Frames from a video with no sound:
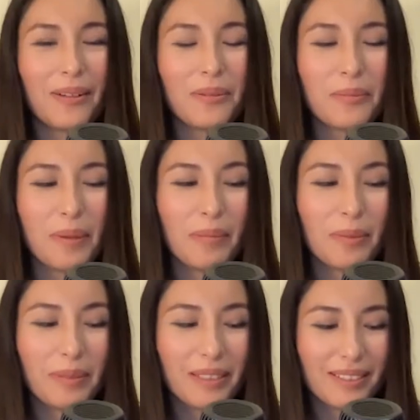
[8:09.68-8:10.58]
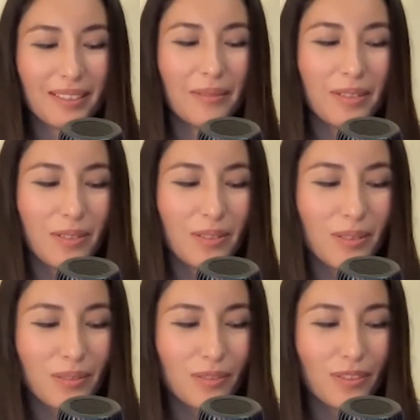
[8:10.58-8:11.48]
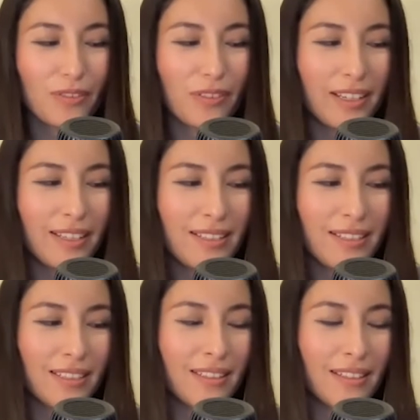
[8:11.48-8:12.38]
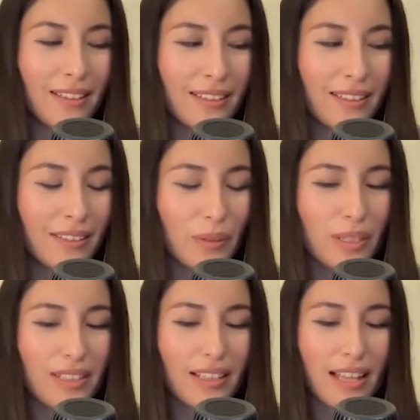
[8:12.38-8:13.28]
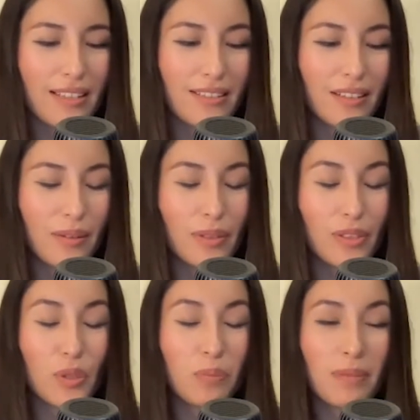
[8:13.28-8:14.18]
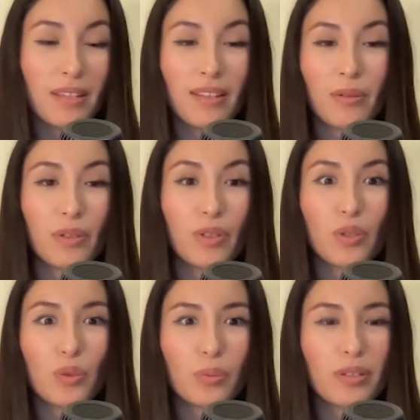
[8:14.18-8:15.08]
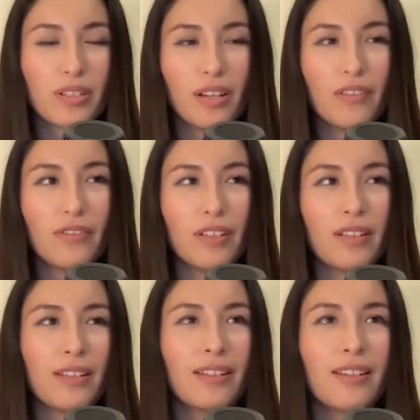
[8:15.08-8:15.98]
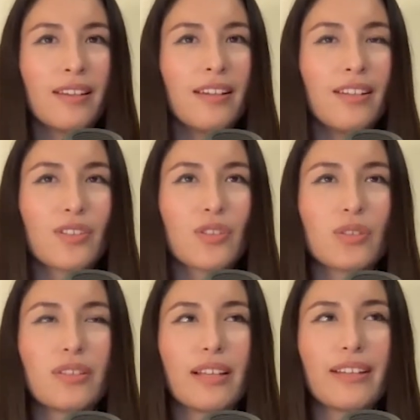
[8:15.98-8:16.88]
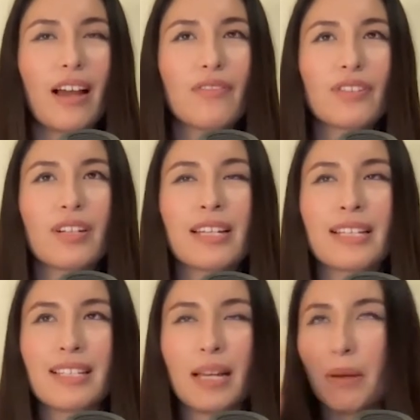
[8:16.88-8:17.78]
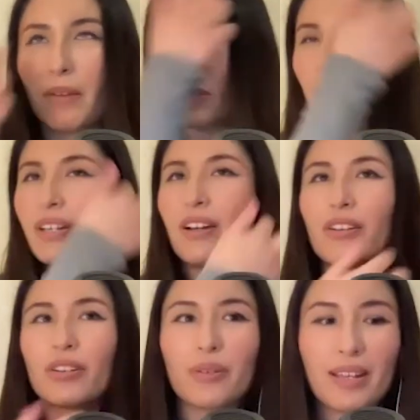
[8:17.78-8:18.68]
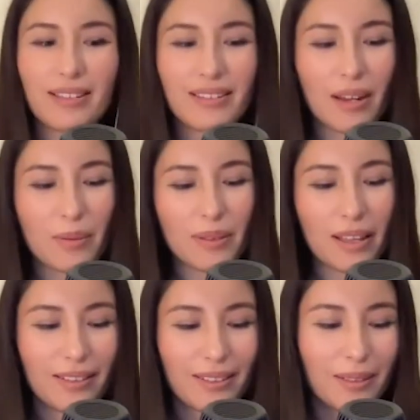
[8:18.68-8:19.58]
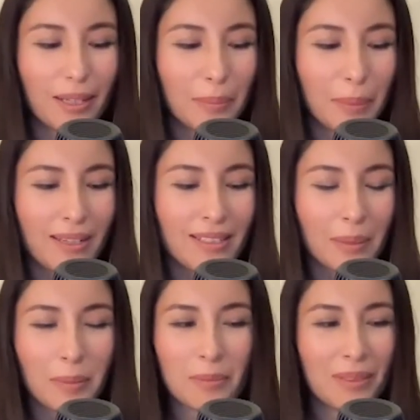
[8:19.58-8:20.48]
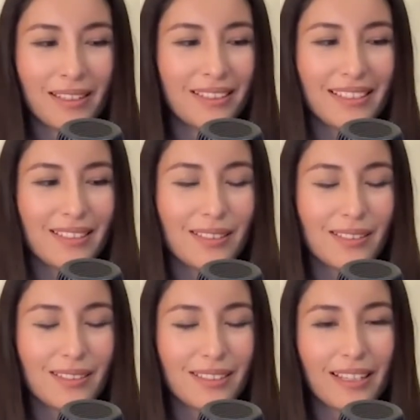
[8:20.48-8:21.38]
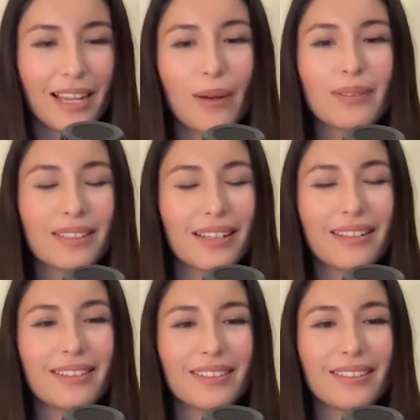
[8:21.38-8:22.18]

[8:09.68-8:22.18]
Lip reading: remember because I went to school for finance and like there were classes that were, to me, they were super tough. And like after an exam, after we got our grades, I would like look at my exam and be like, this is like, how did I,